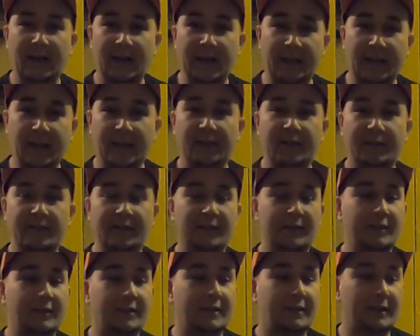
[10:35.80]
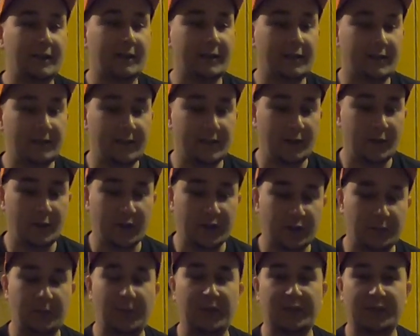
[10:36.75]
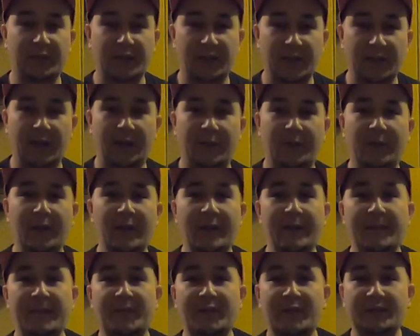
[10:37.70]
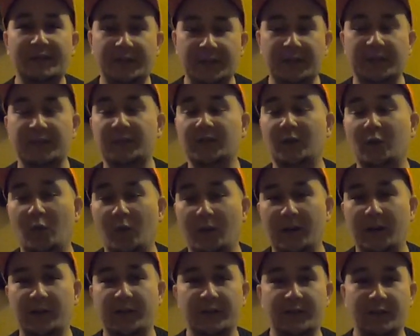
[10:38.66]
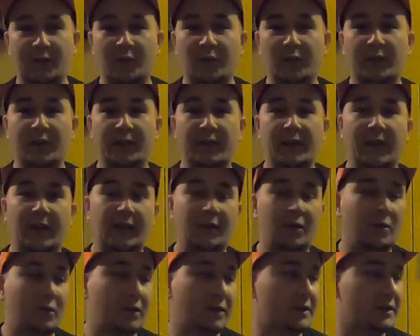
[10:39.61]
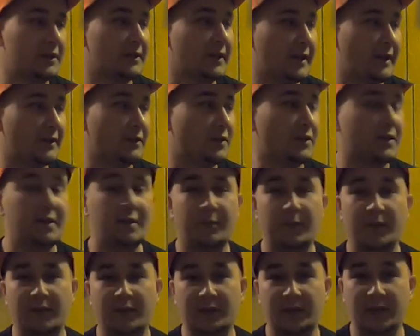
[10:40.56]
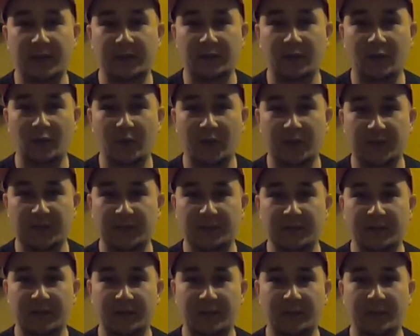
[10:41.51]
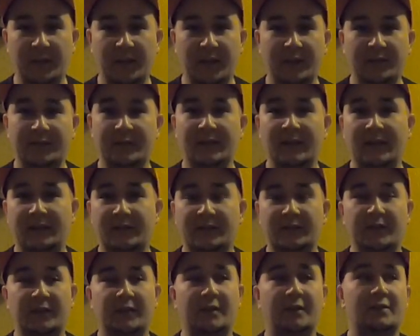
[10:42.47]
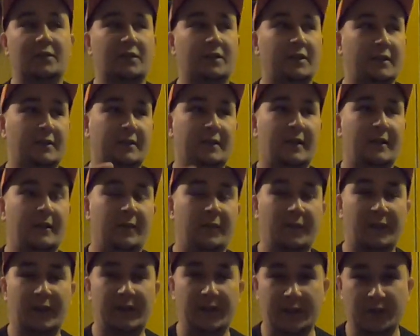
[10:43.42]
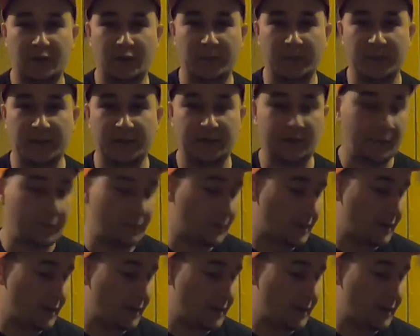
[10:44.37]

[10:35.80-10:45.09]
can't, express it enough. Serious inquiries only. I don't want to just answer emails and answer questions to somebody that's not serious or doesn't have the financial means to